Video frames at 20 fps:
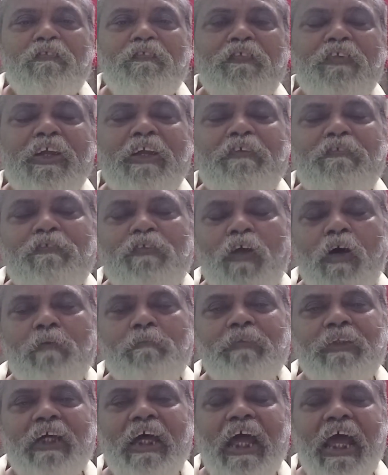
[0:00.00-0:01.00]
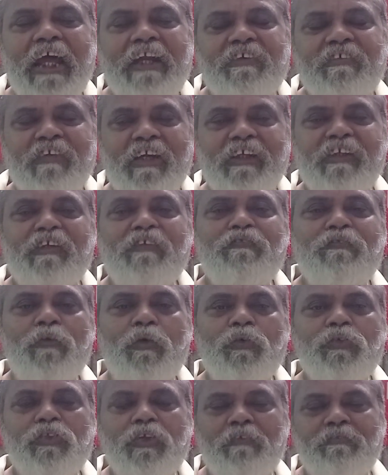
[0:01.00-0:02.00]
free from the attractive
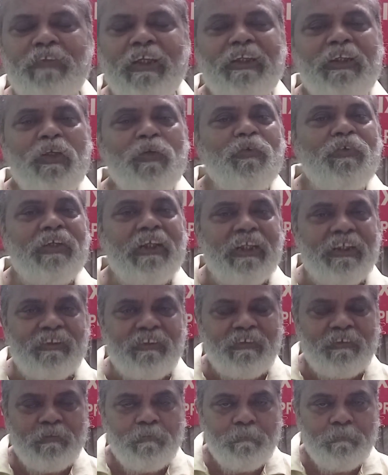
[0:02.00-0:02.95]
force of the nucleus.